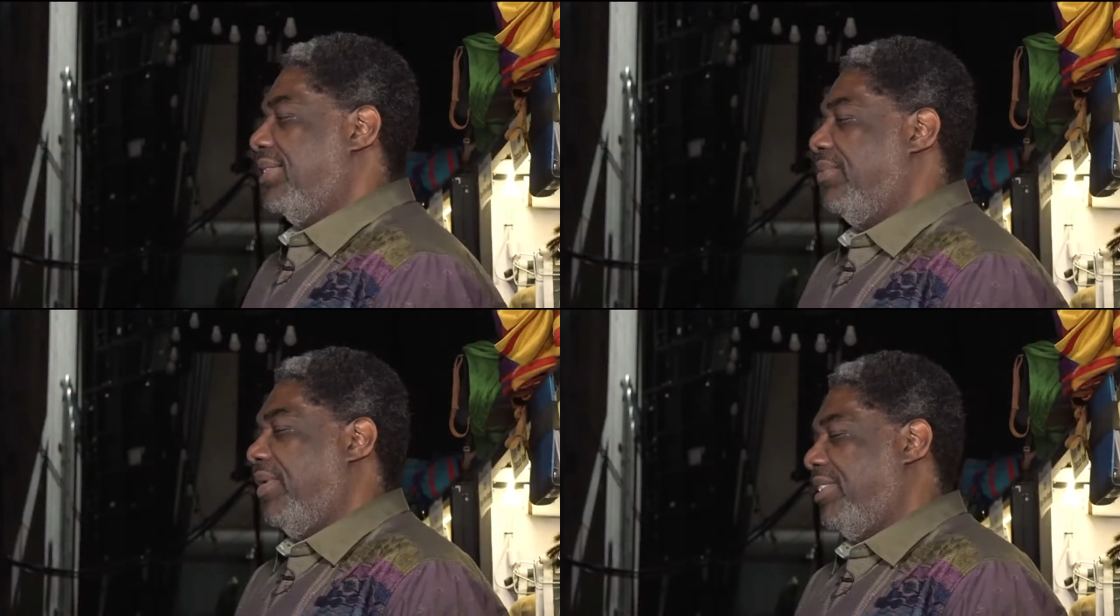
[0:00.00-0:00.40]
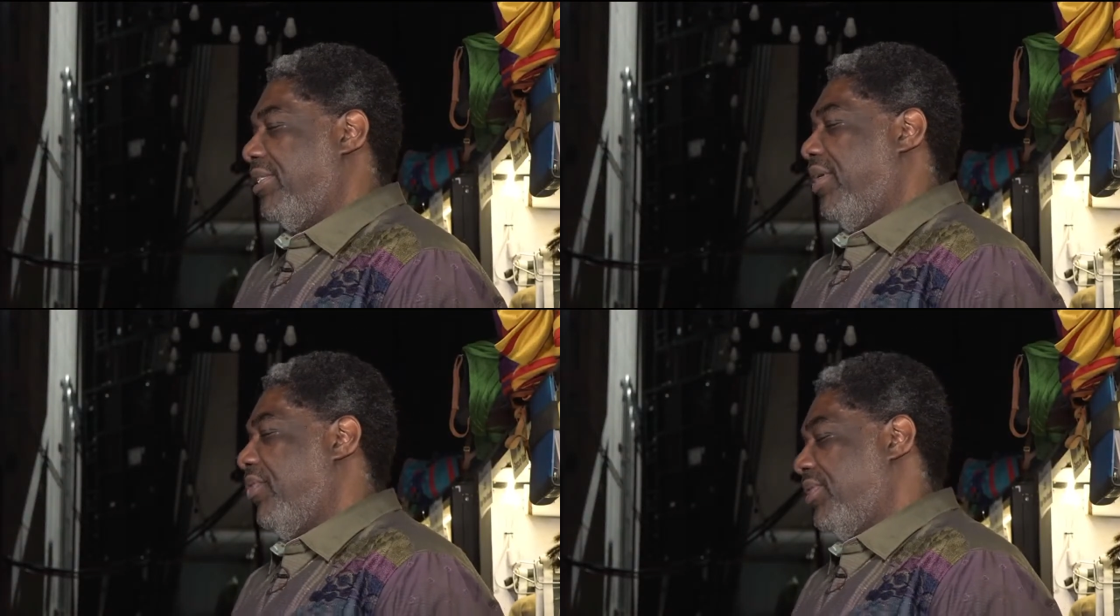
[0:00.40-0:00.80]
So once
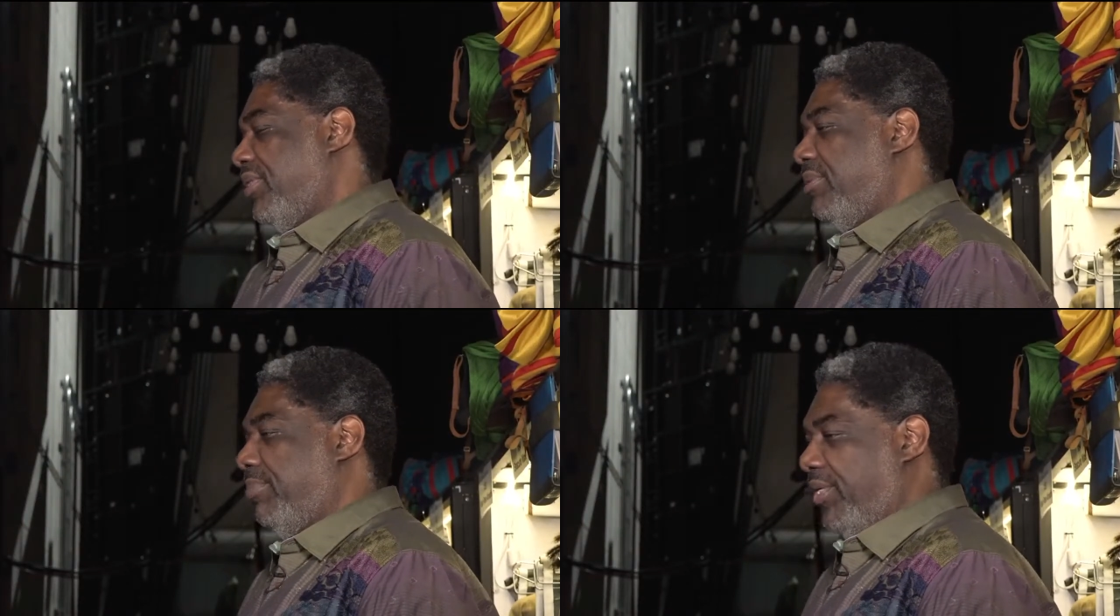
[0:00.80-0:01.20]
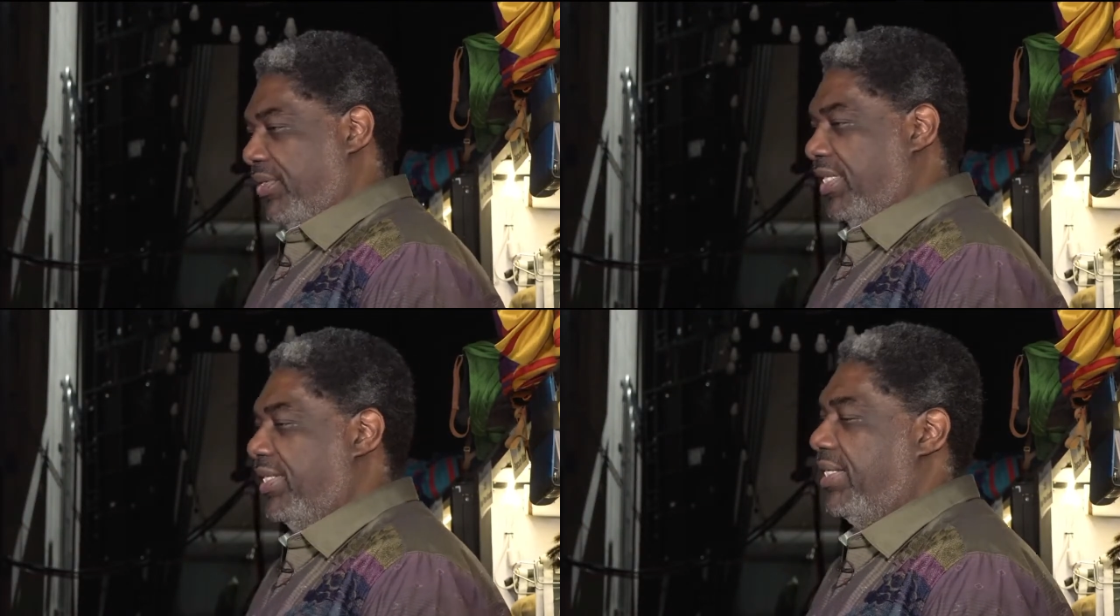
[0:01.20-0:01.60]
the corset's
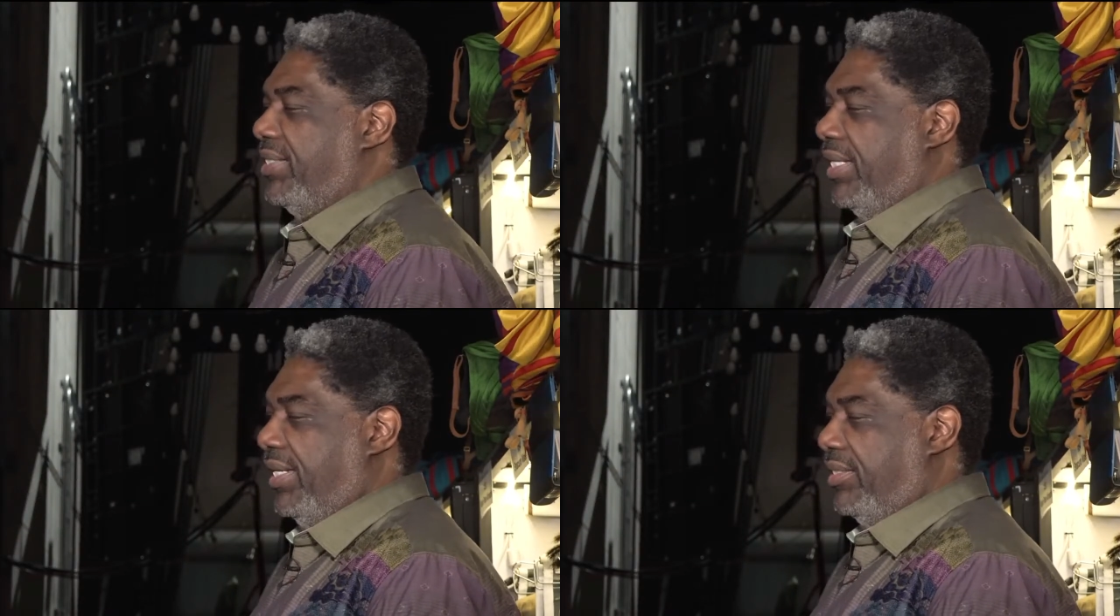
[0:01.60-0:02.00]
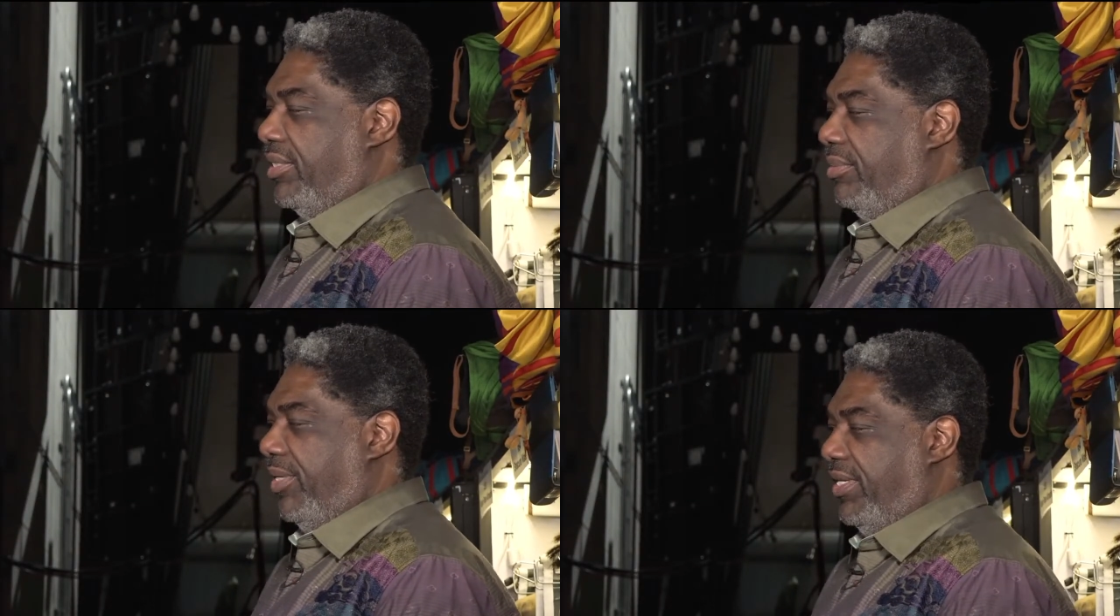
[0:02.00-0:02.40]
built, then they send it out
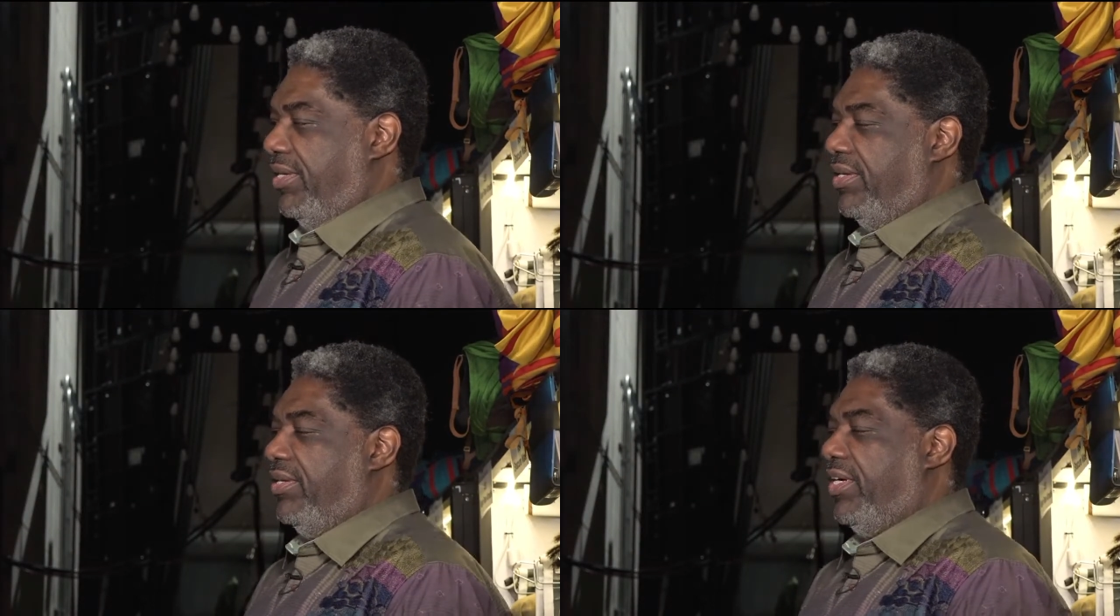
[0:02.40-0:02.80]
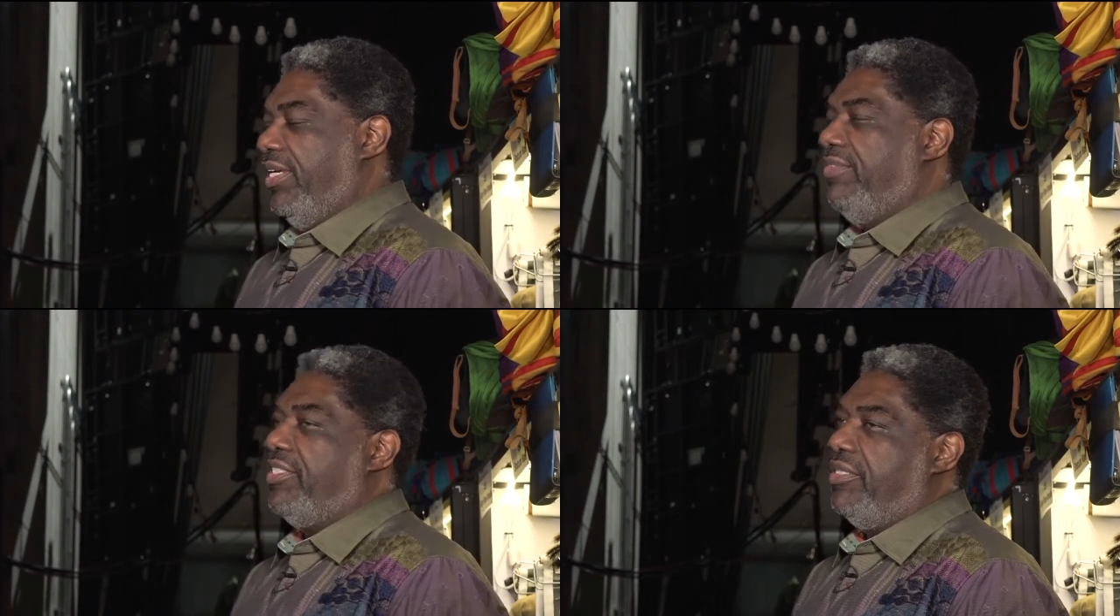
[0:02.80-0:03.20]
to the beater or
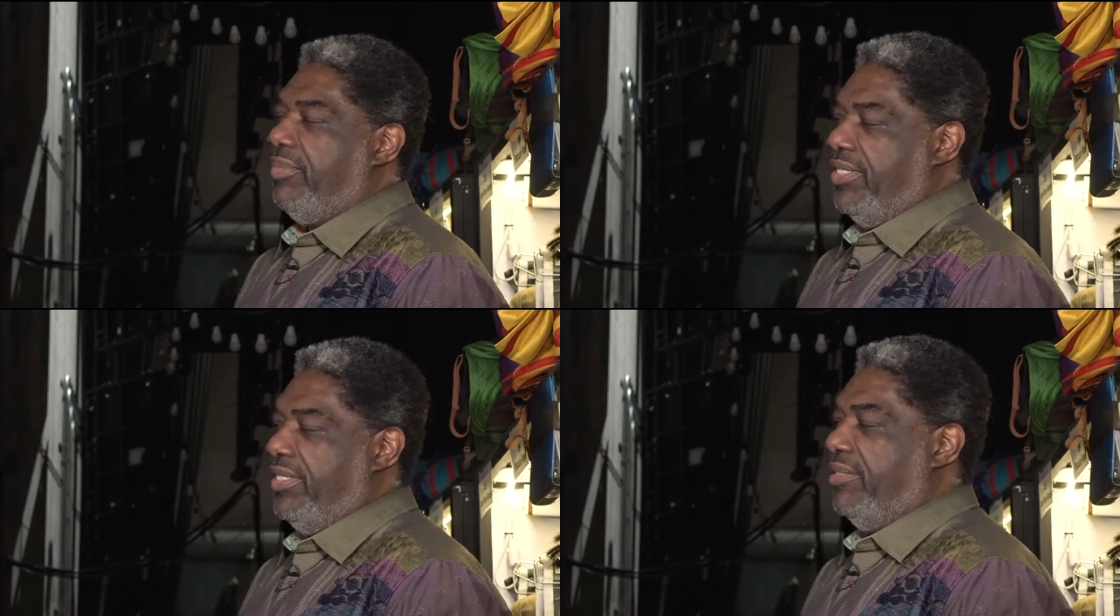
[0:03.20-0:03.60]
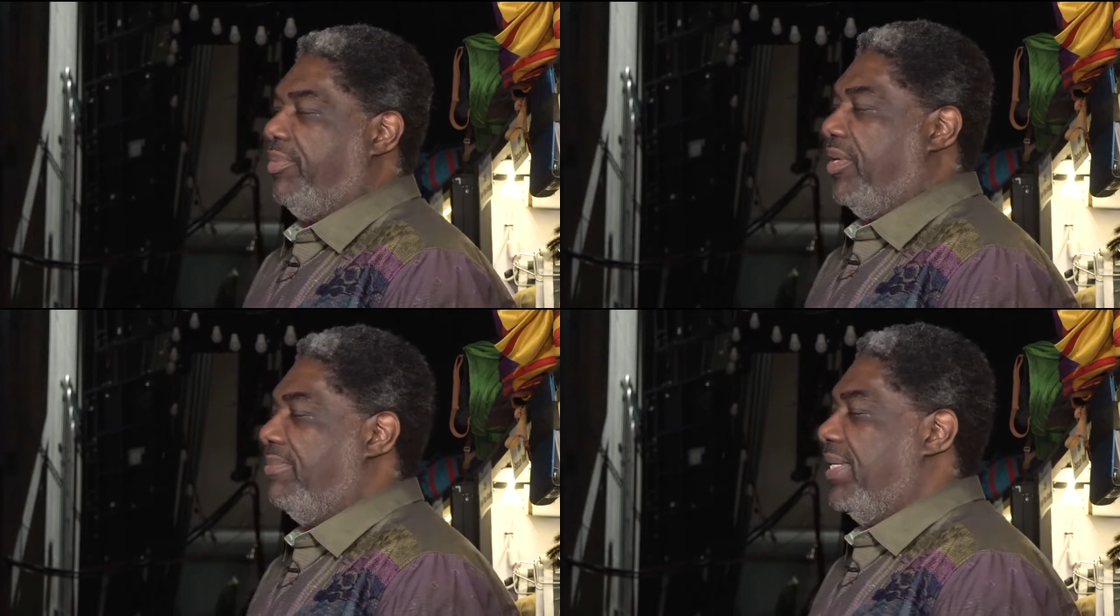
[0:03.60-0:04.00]
give uh -huh. it uh-huh. to the beading
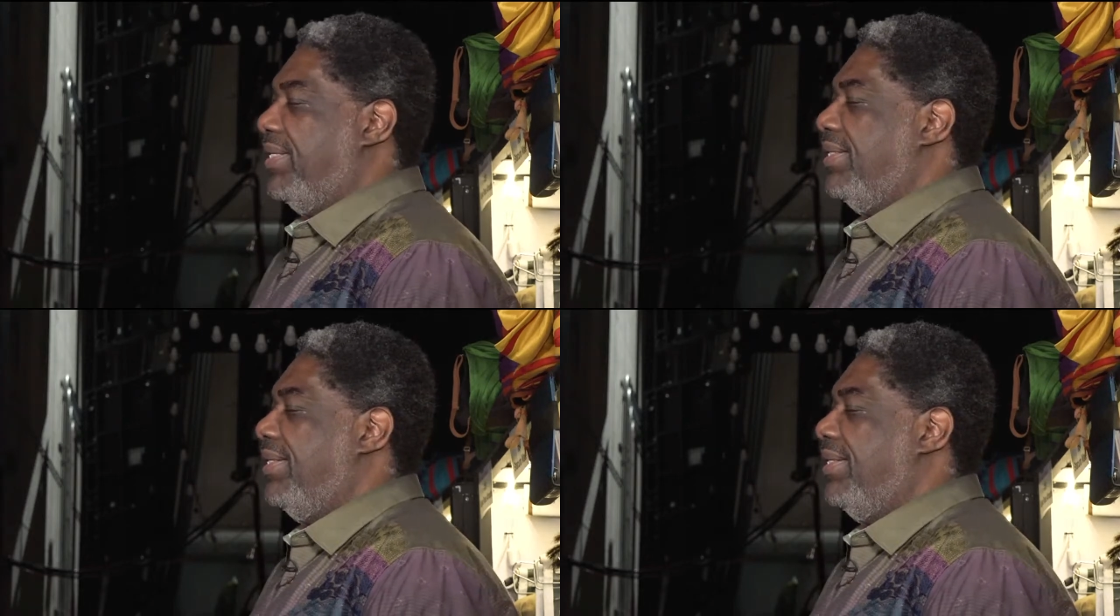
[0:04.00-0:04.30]
department.